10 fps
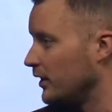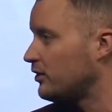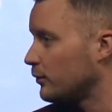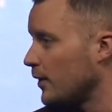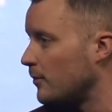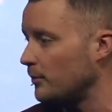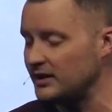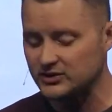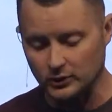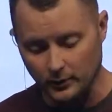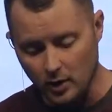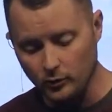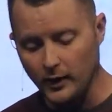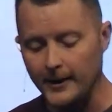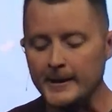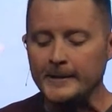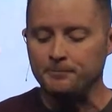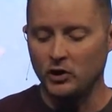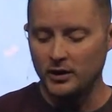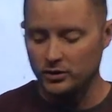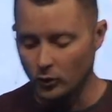like the rubber meets the road, where the